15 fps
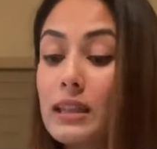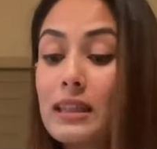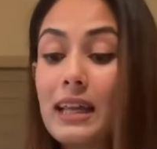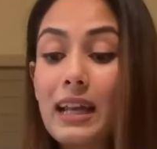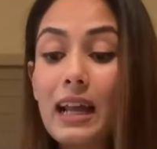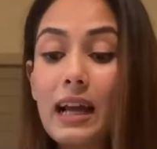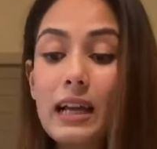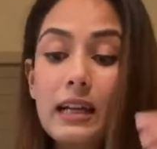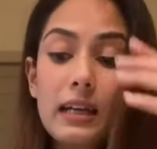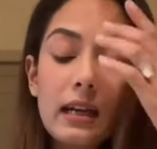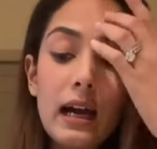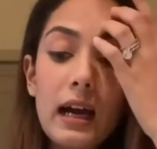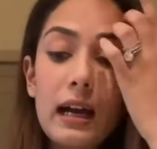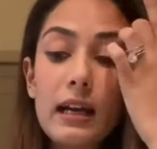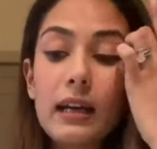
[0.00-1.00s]
Then
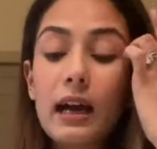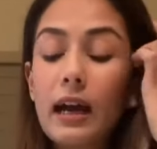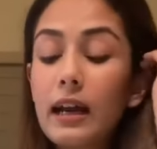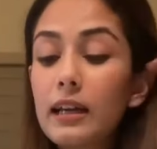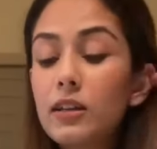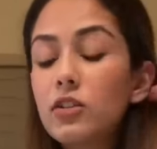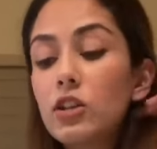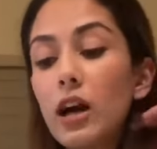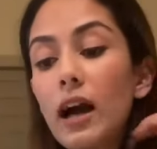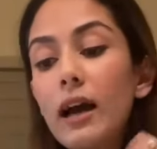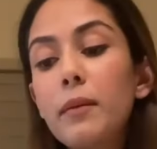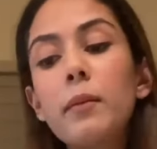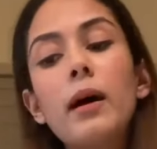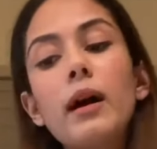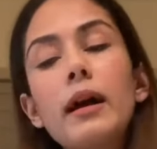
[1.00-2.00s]
I dry my